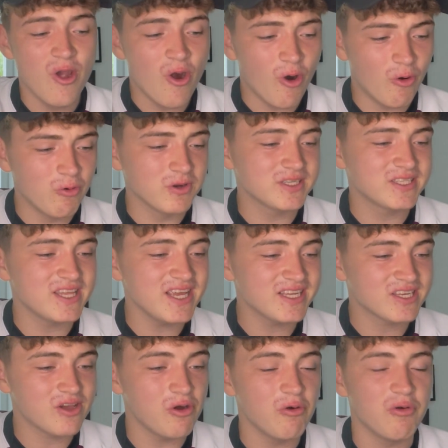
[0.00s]
Or has
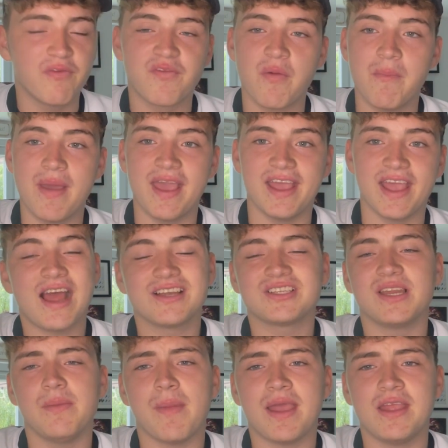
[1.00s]
this call from me
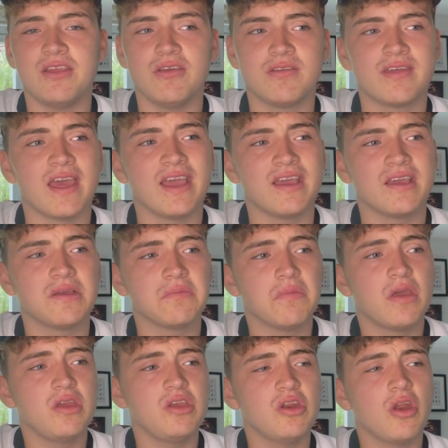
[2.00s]
actually made you think,
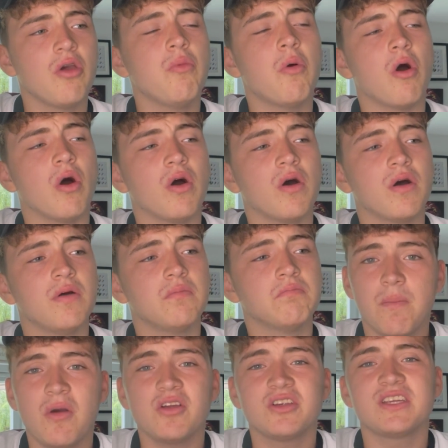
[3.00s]
you know what,
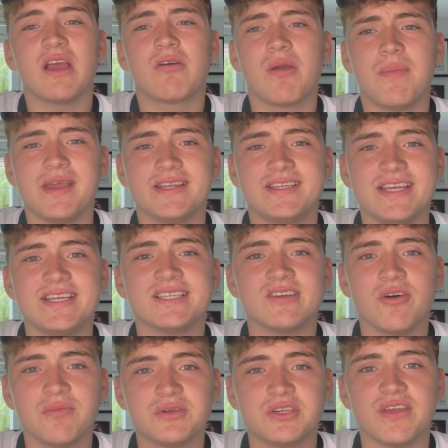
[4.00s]
Martial could be a decent
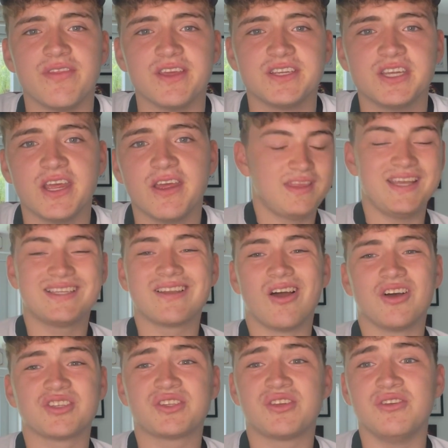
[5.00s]
option this year. These
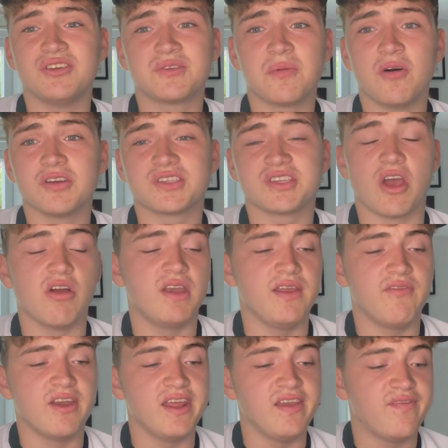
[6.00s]
last two spots are only
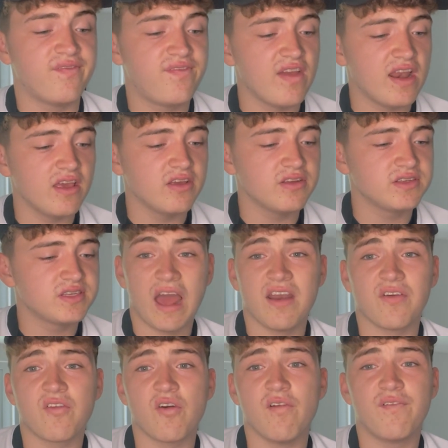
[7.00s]
really fillers, and
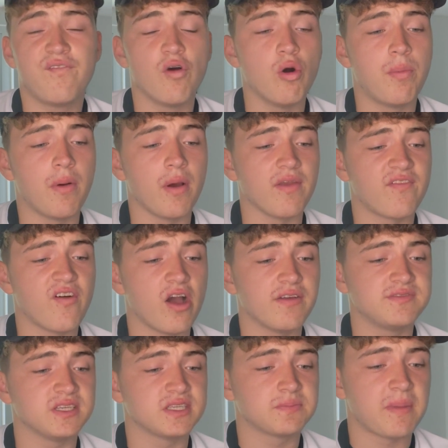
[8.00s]
I've got
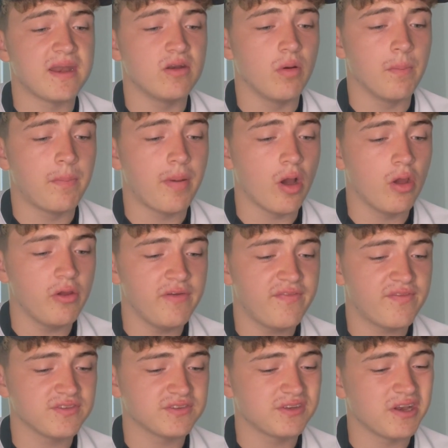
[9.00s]
4.5 to spend on
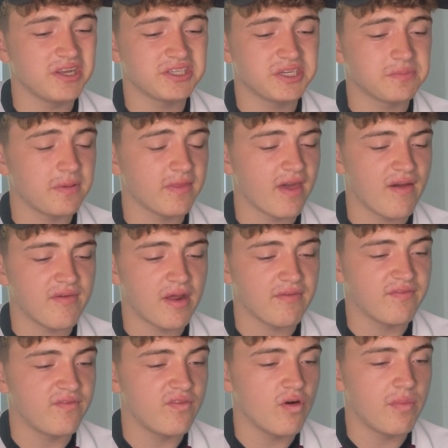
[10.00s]
both. So let's just put that
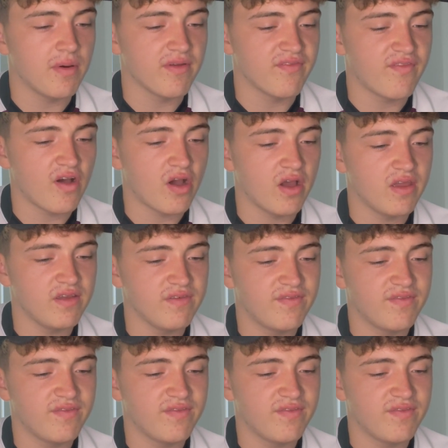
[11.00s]
around 4.5.